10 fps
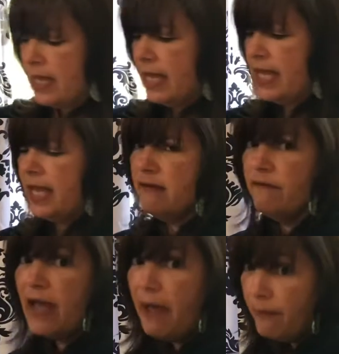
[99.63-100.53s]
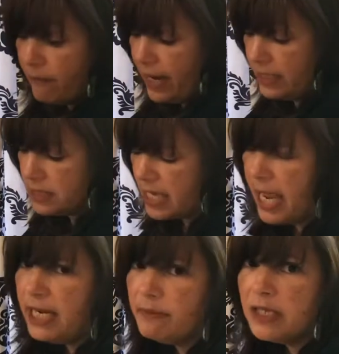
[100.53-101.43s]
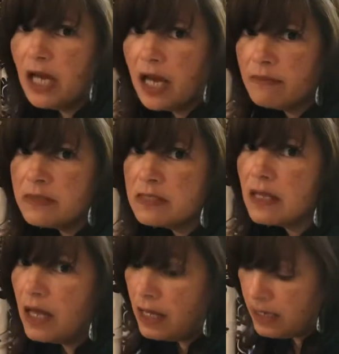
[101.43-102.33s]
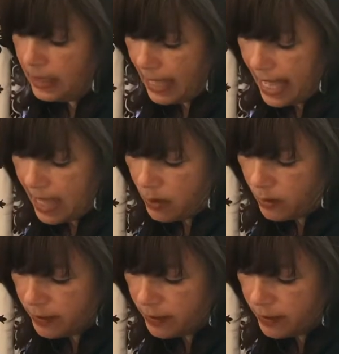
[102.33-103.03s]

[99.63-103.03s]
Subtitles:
it evaporates and it becomes a cloud.